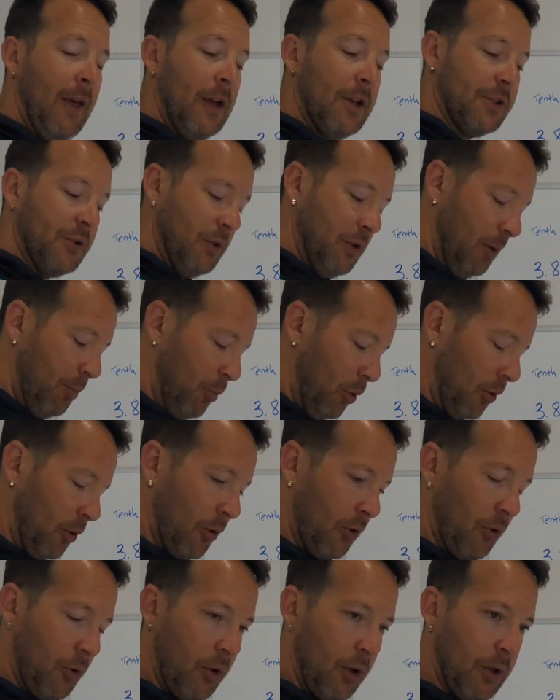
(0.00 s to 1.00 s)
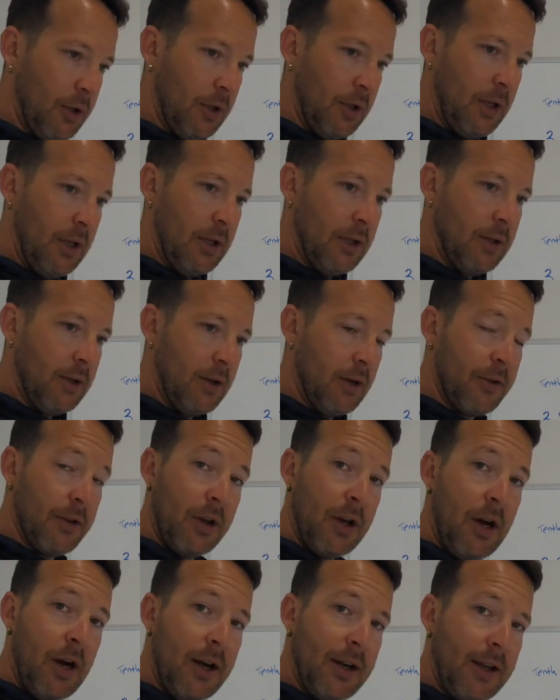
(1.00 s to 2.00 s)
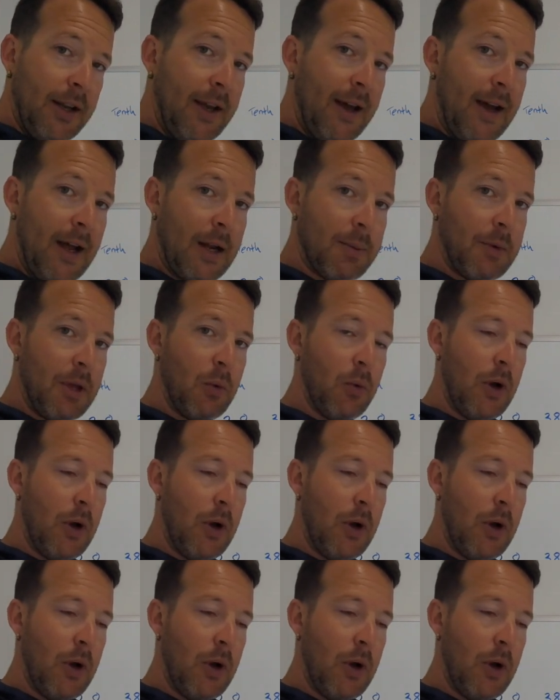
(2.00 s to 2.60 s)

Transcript: So in the book, or in the Khan Academy